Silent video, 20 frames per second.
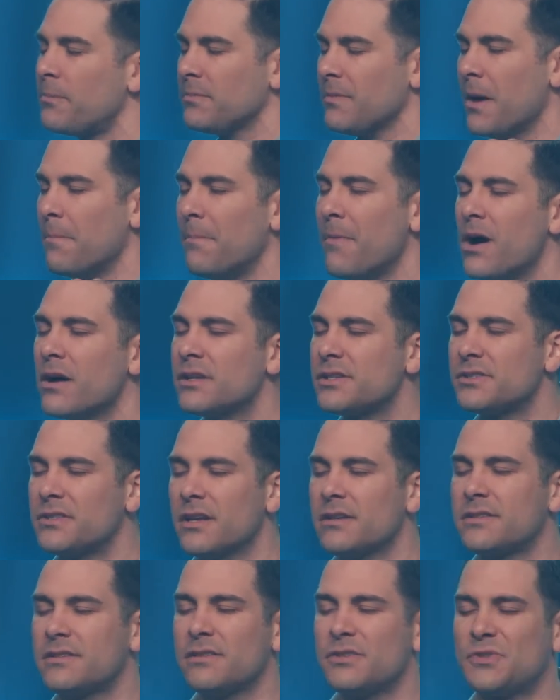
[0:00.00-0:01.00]
amongst
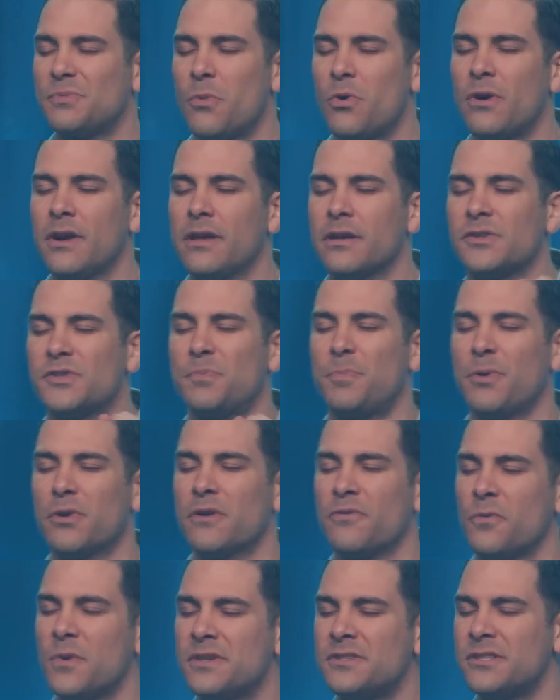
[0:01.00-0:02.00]
us this morning a
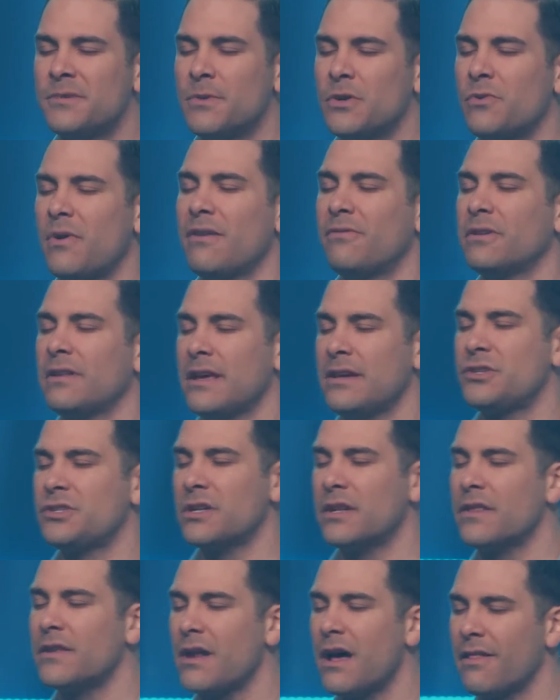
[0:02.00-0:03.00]
spirit of wisdom and
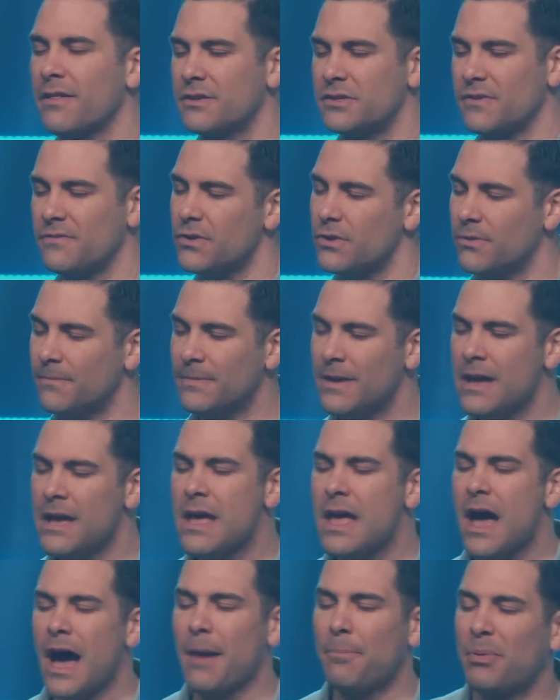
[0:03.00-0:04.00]
revelation and the knowledge of you.
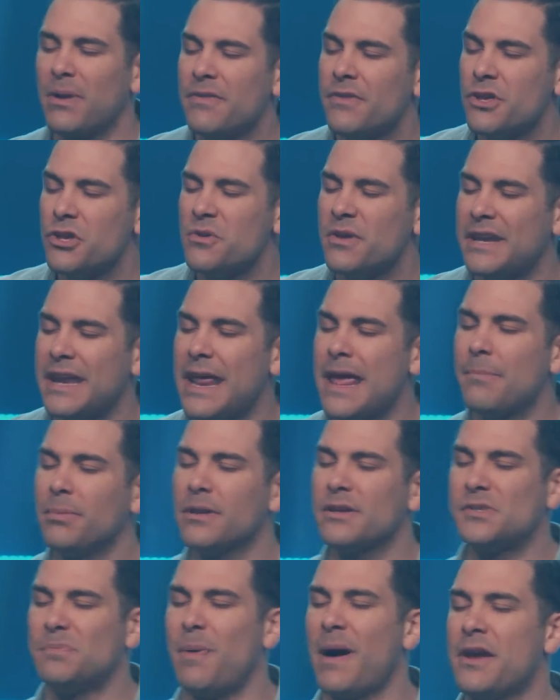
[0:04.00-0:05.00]
I pray that you would
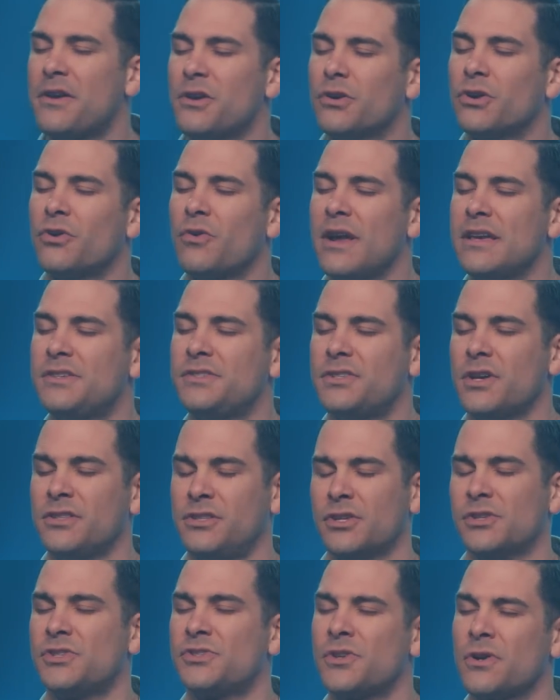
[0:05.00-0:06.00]
enable us by your grace to
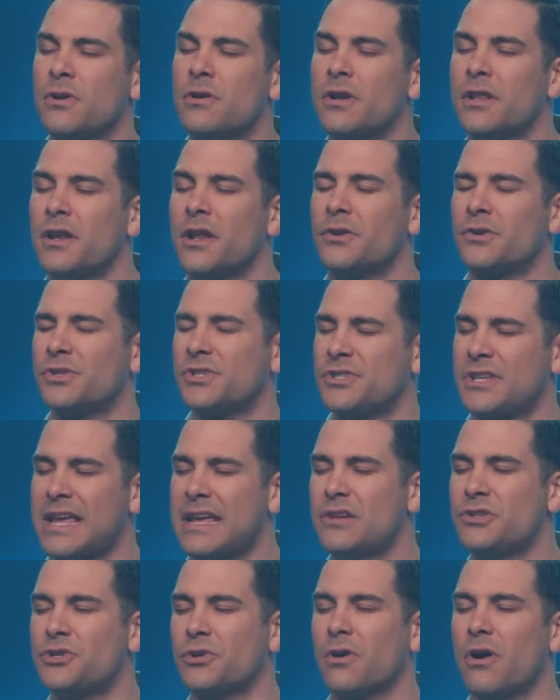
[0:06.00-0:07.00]
discern and
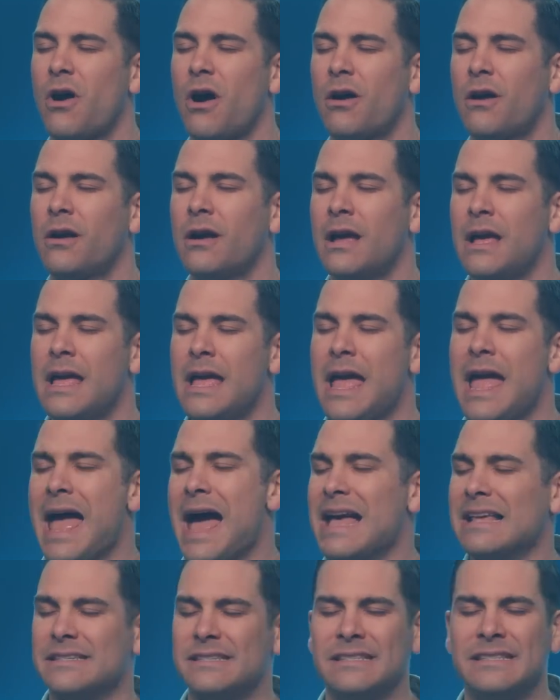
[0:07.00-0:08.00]
understand your heart
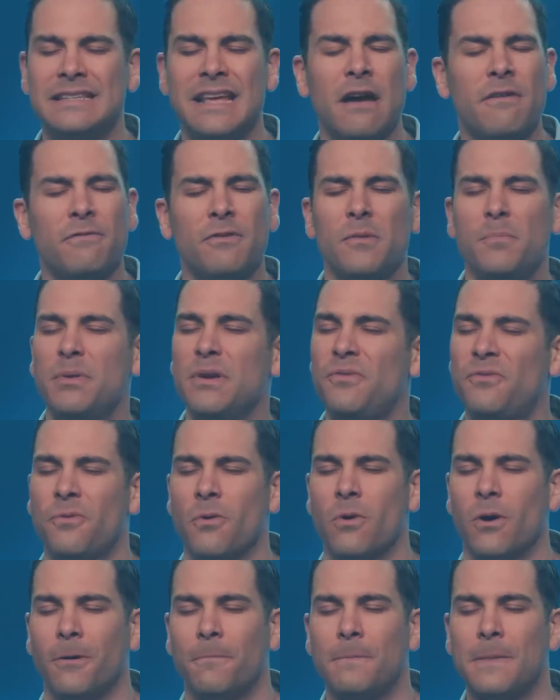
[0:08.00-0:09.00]
as never
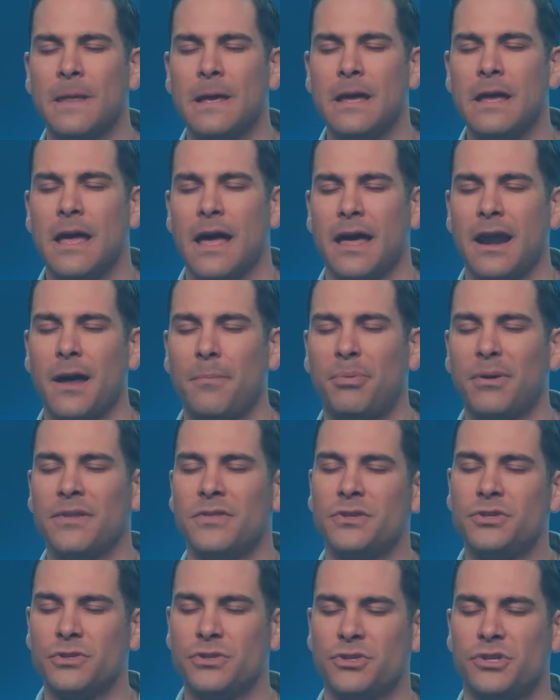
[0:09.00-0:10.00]
before. And I pray
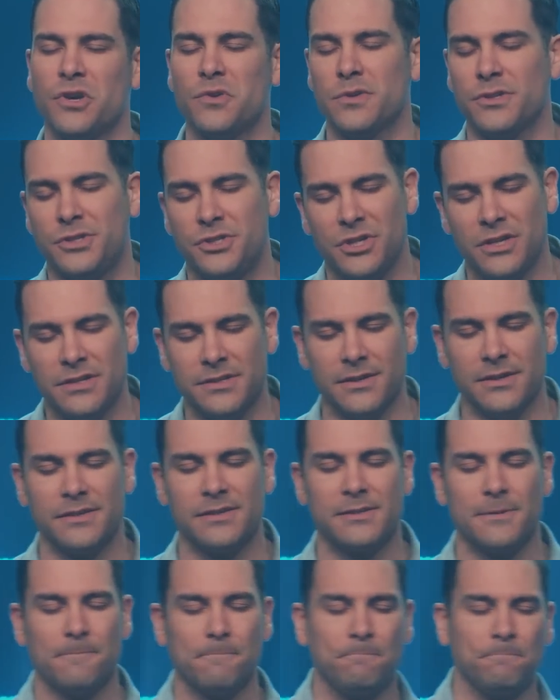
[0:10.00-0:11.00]
that you show us
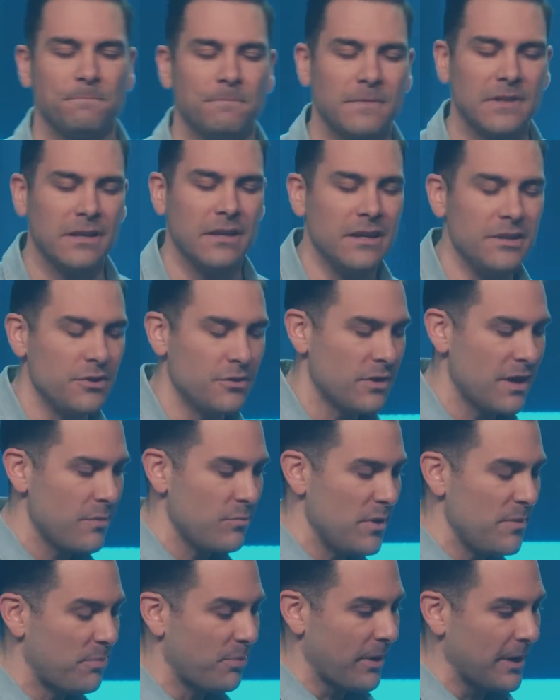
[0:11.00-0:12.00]
Jesus. In your name
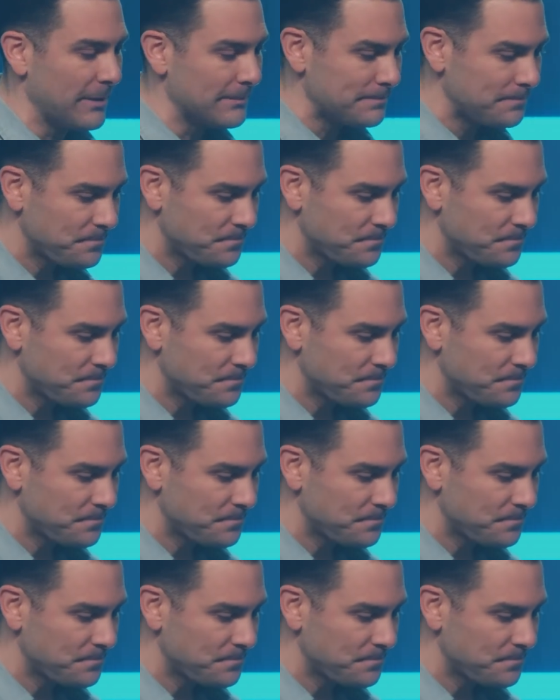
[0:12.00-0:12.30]
we pray.